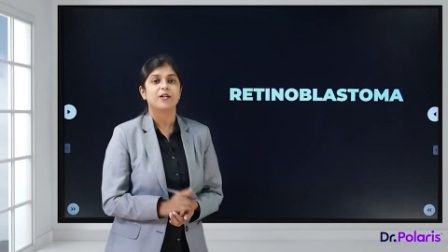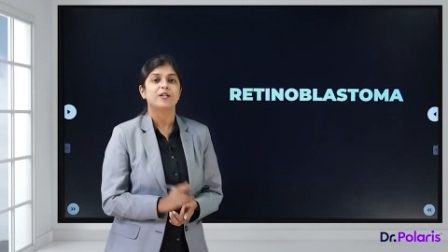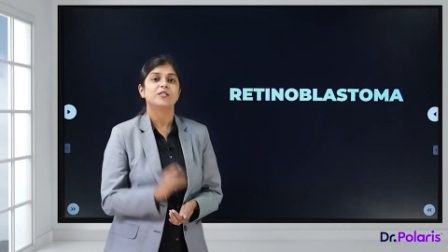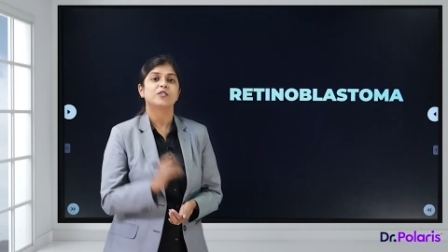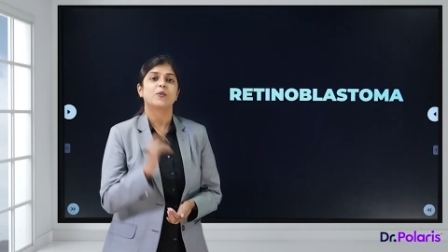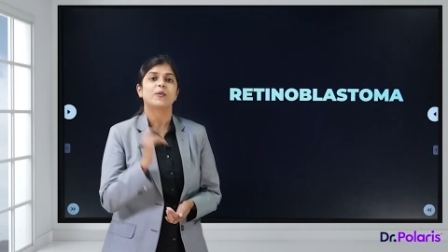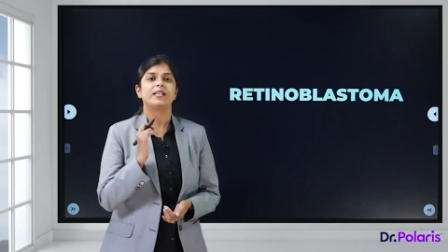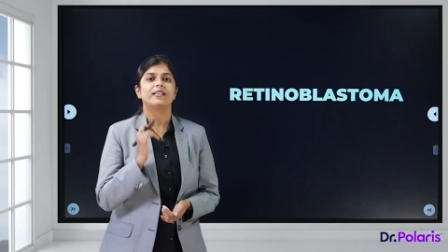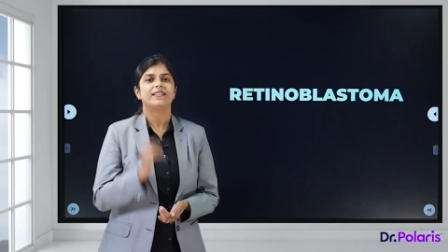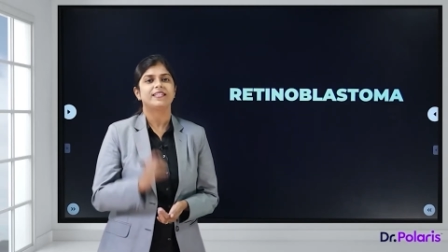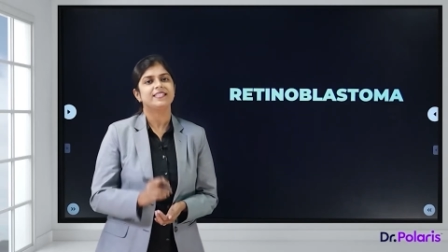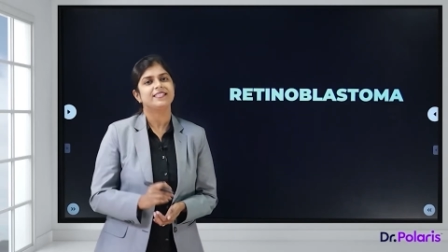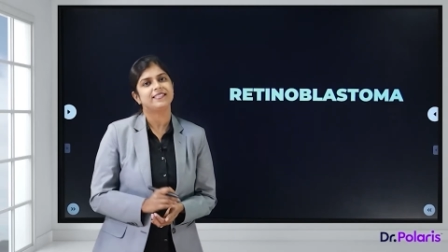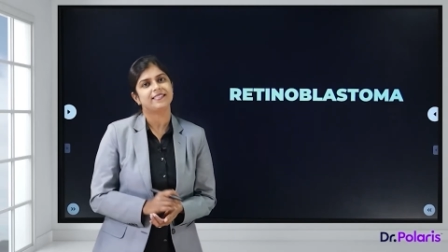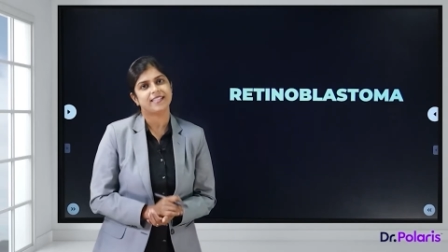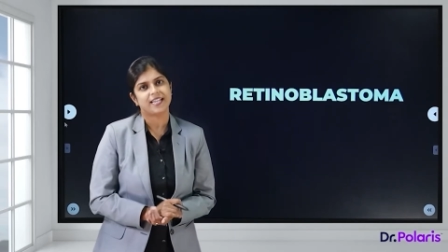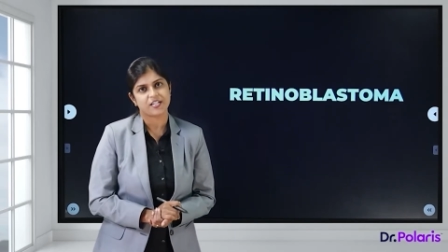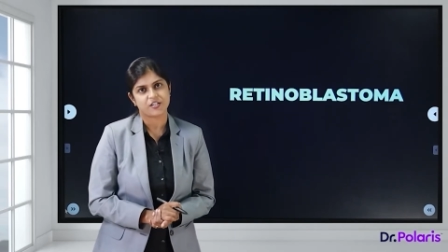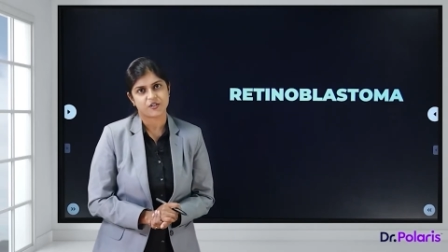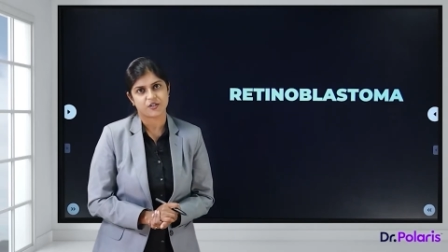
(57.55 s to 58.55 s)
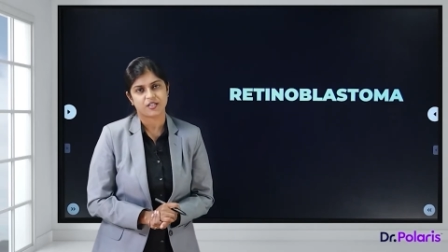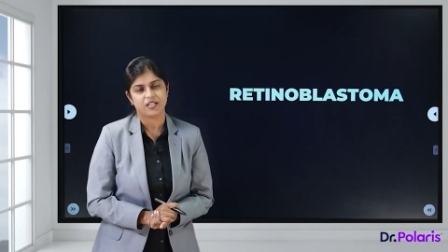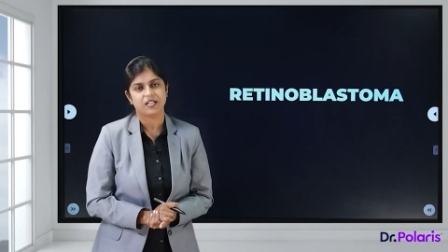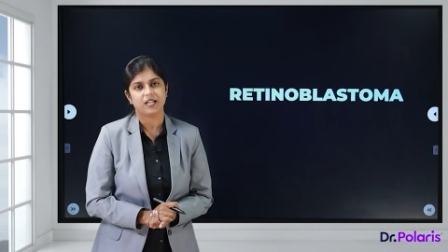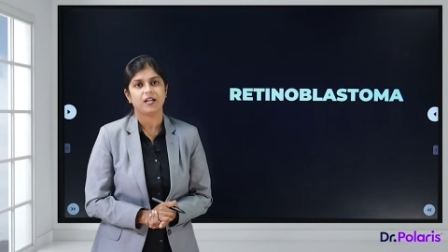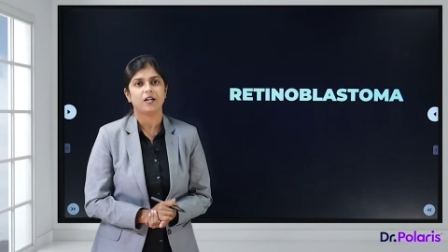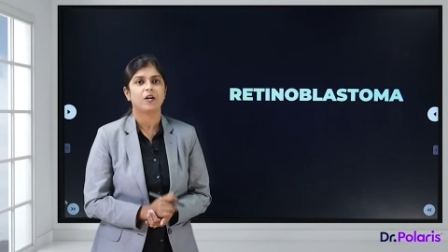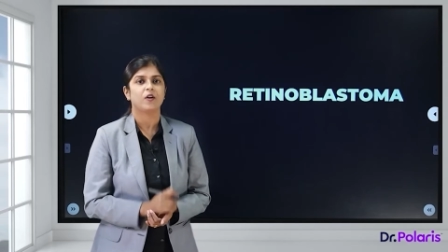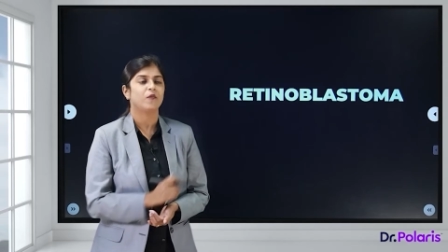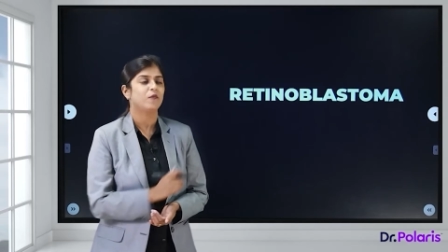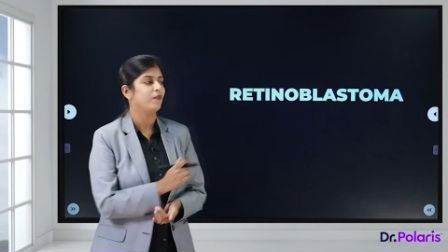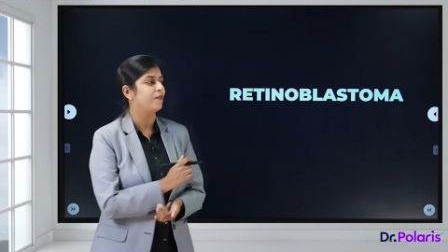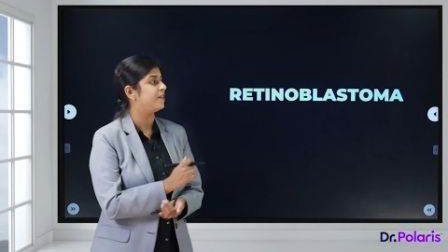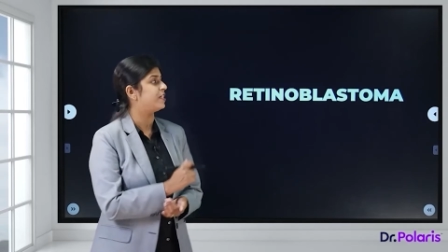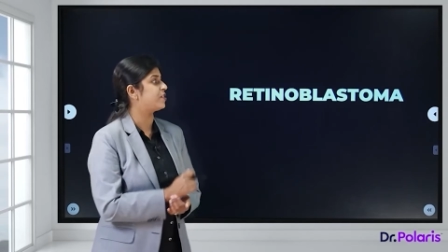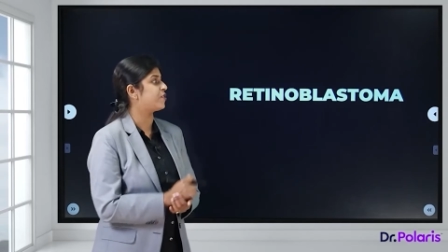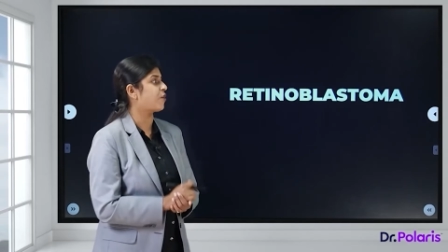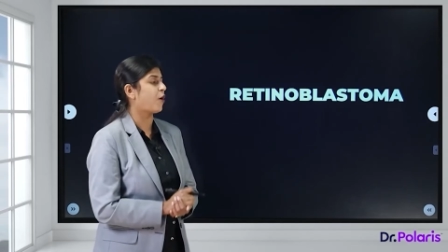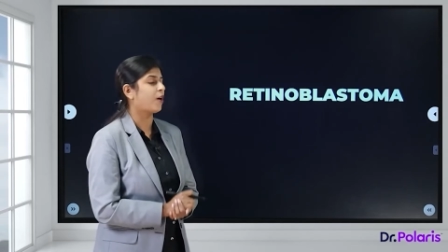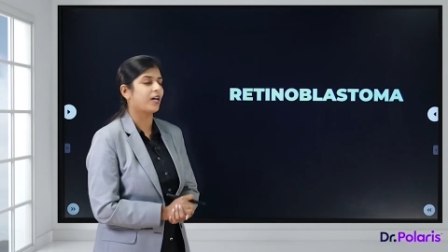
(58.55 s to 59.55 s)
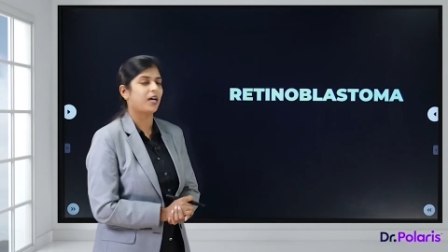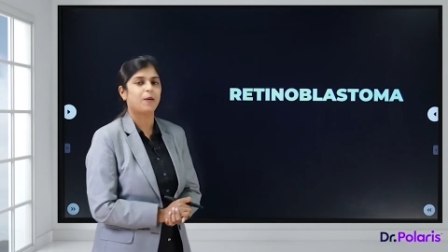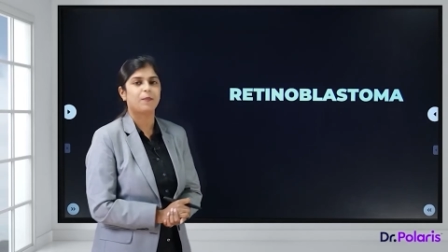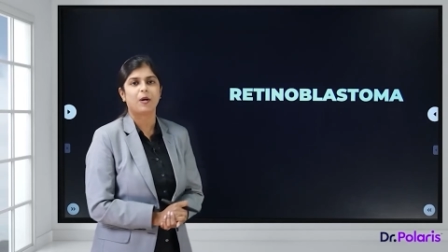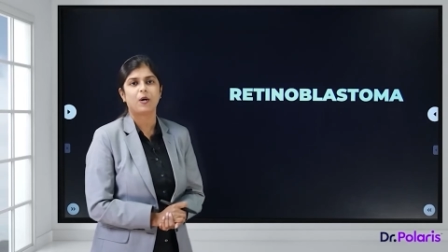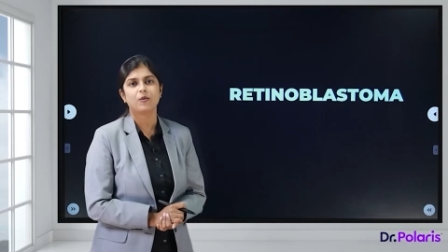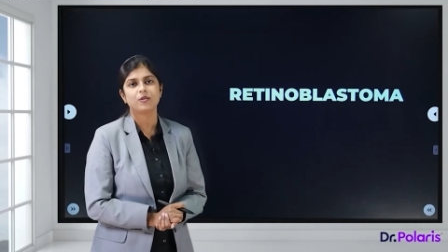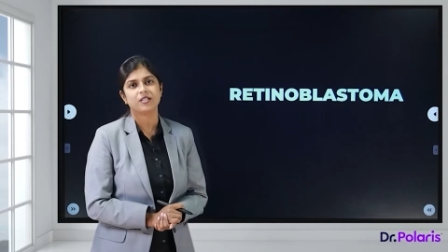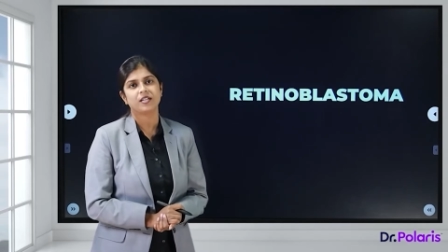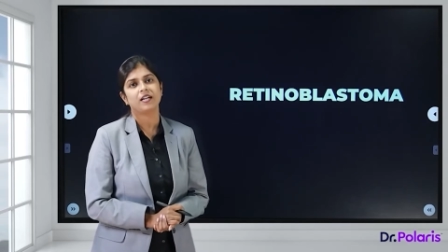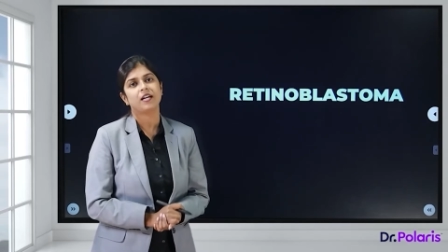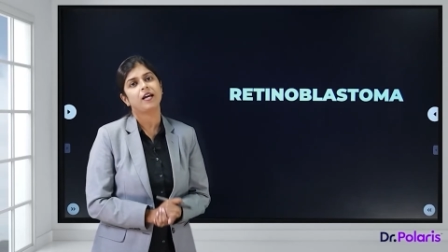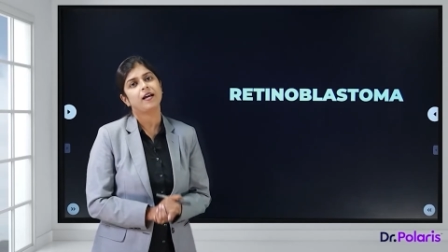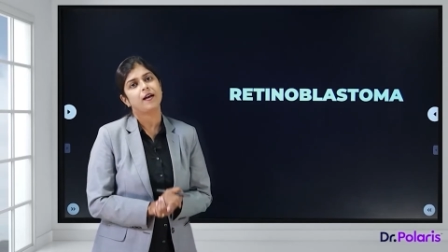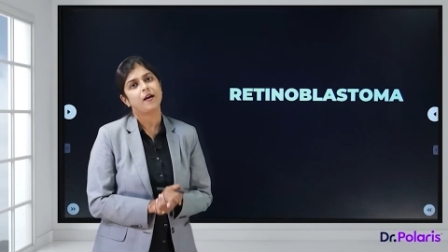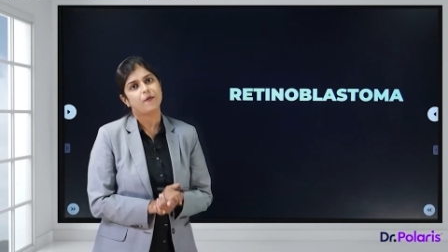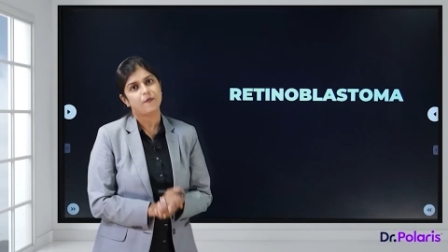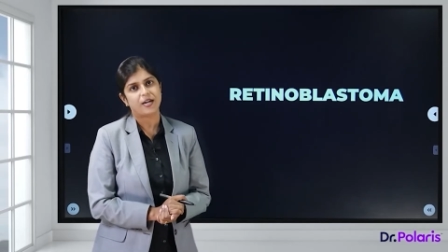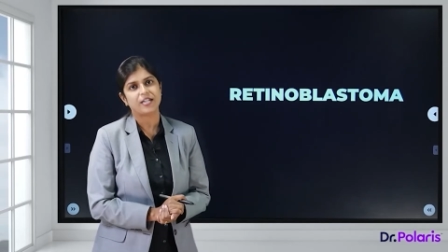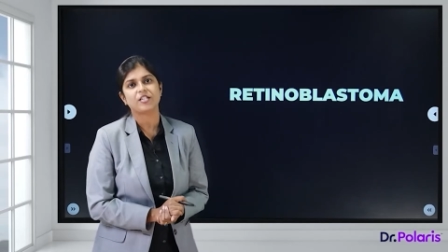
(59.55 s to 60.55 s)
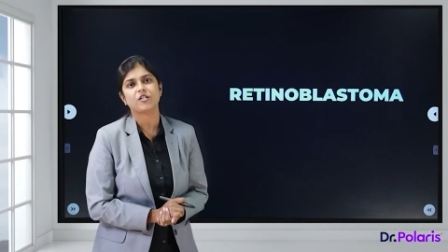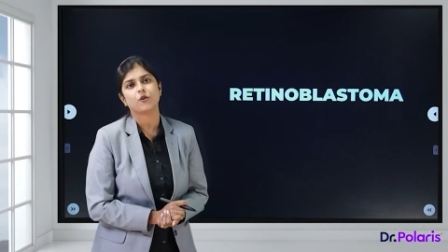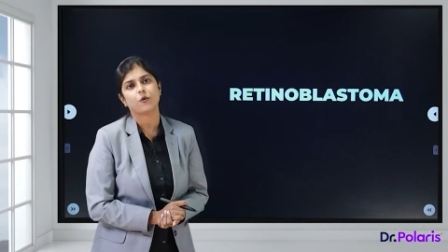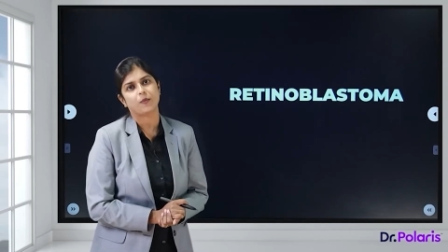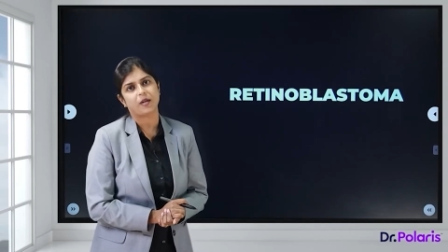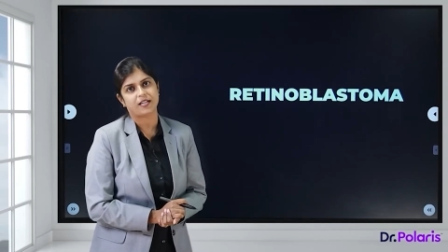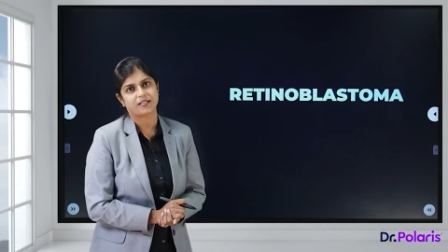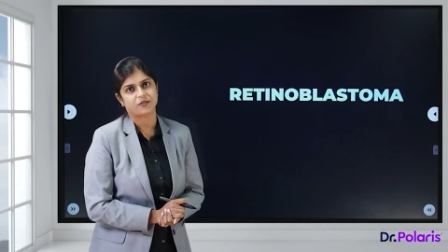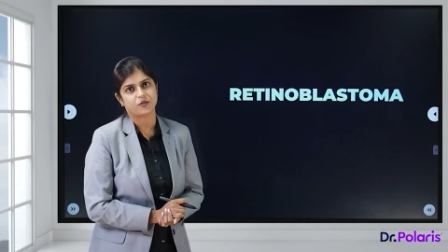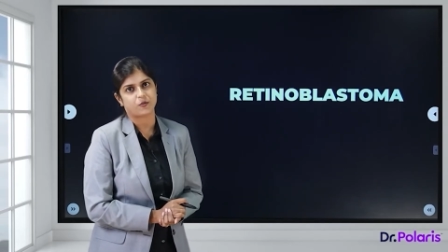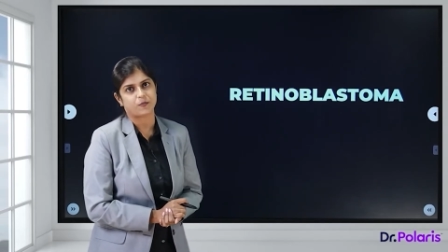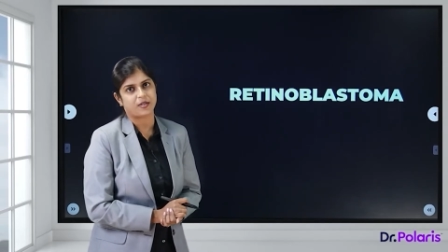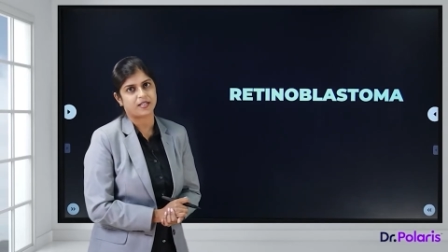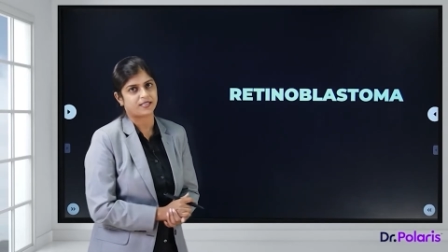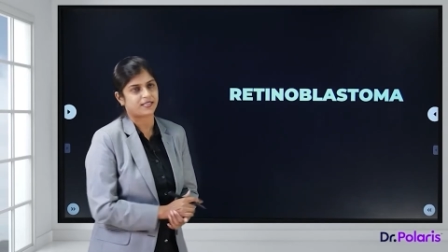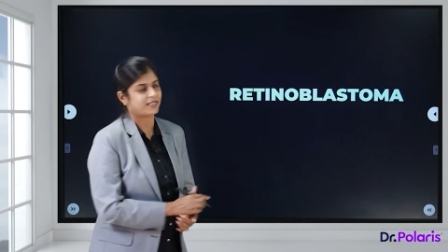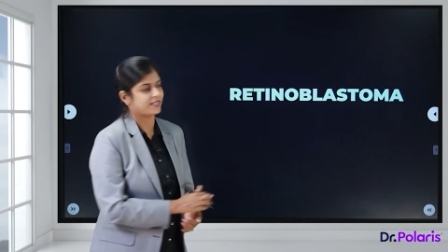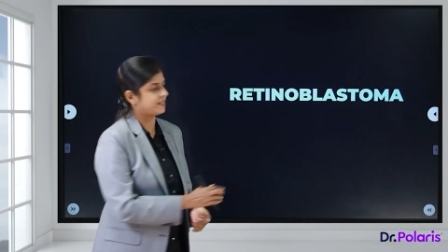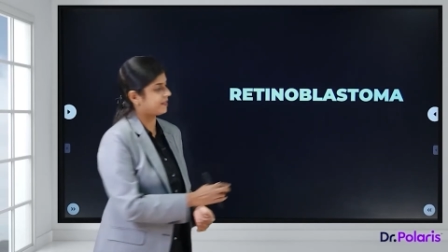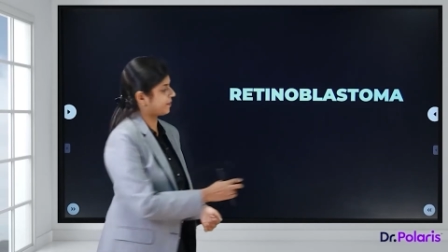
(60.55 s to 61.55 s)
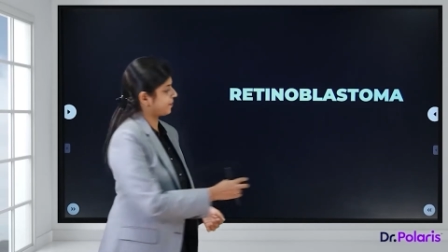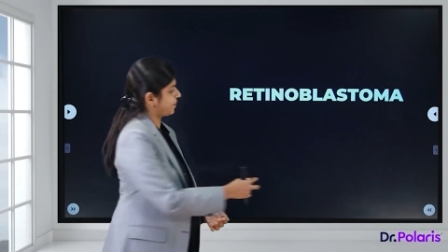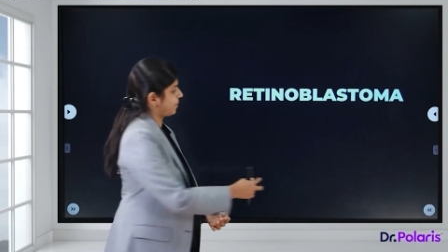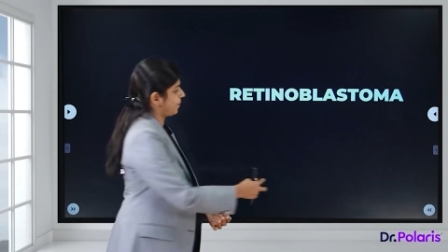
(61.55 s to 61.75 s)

So in this session, we will talk about retinoblastomas.